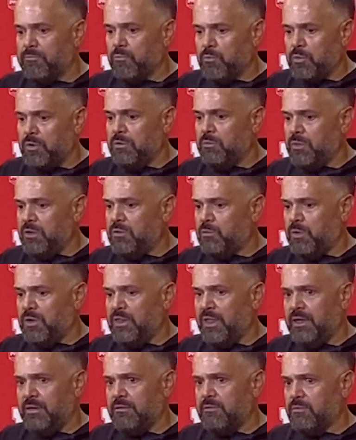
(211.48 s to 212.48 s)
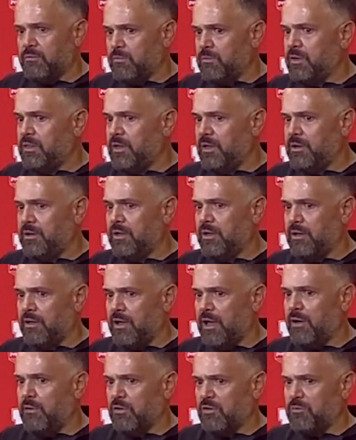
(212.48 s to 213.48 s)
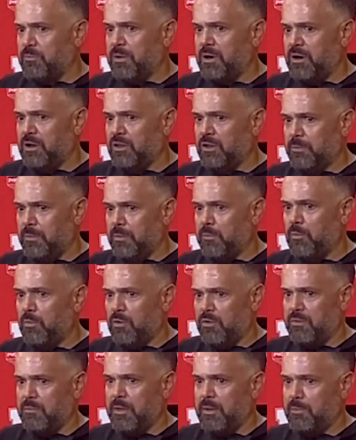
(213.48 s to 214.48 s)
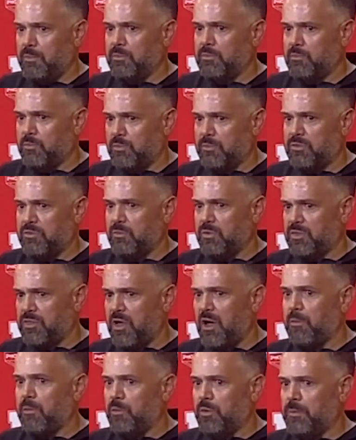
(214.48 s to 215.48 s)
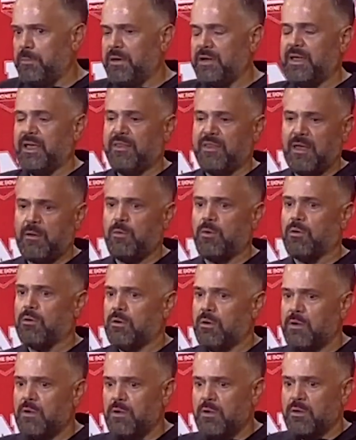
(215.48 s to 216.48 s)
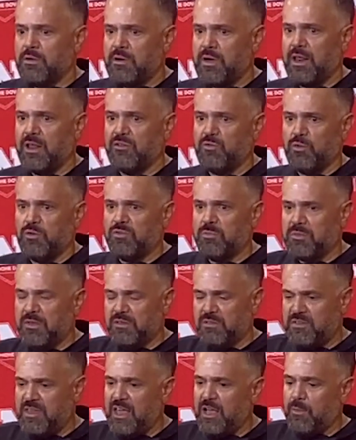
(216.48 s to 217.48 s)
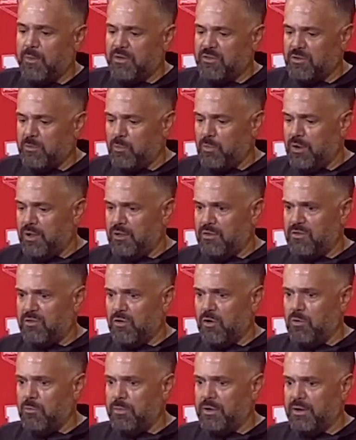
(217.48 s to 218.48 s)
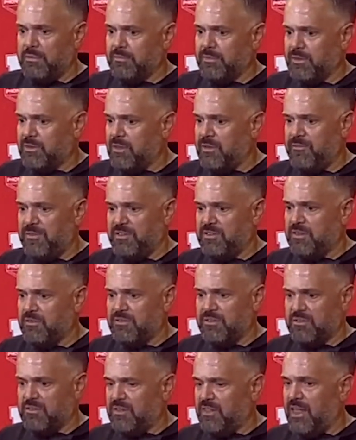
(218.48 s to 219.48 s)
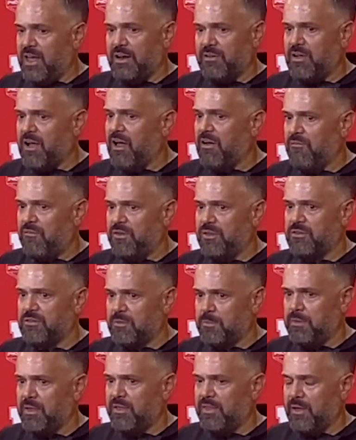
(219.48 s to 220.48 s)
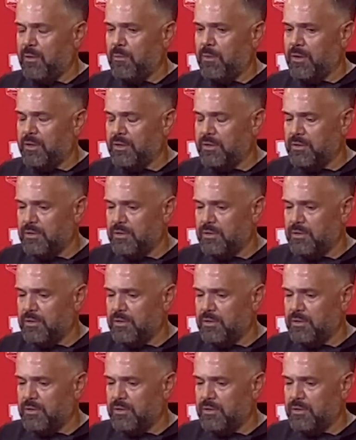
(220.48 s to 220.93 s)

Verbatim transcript: We let Heinrich spin it a little bit more than maybe we thought we would, but again, they were kind of doing some things to take away some runs. So, but the defense gives us a lot of confidence to play that way.